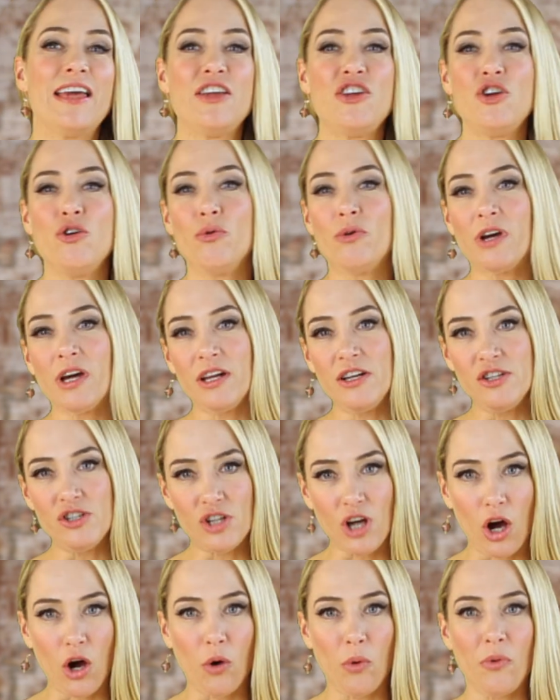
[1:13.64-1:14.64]
that you
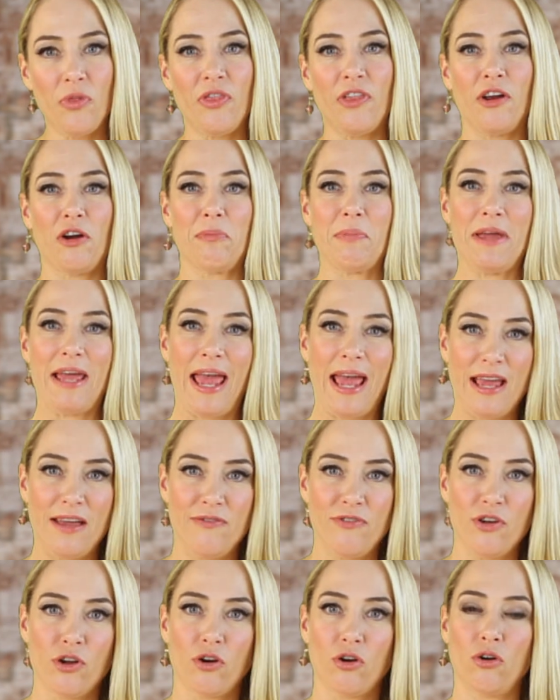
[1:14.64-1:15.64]
condone their
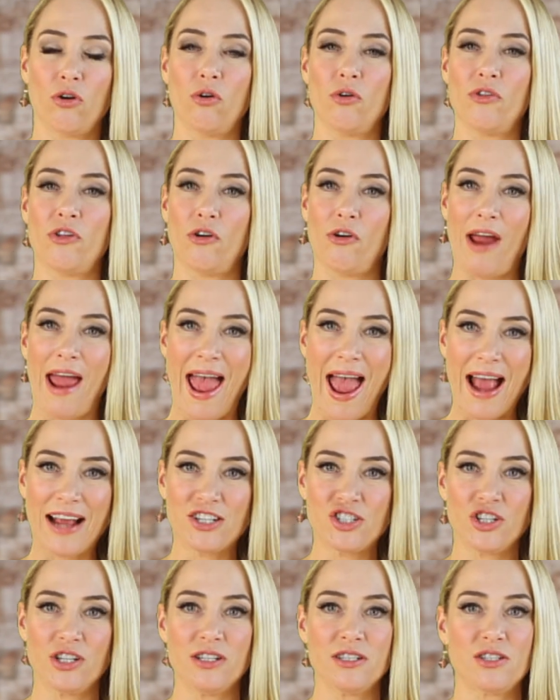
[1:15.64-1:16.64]
behavior or their
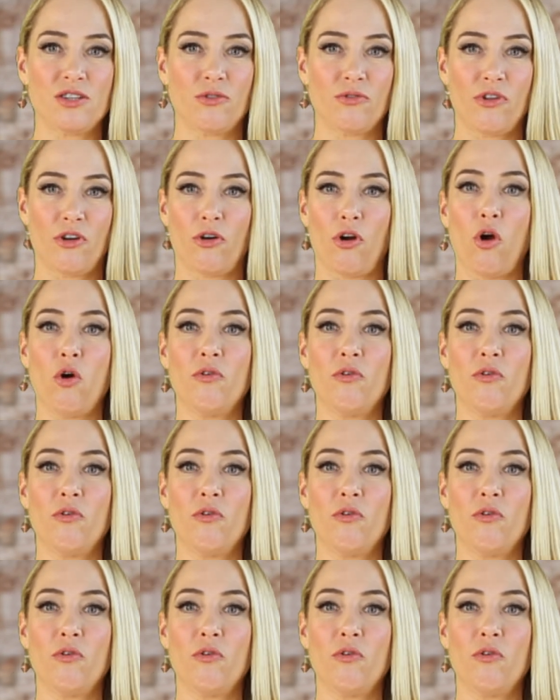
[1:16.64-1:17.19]
actions or their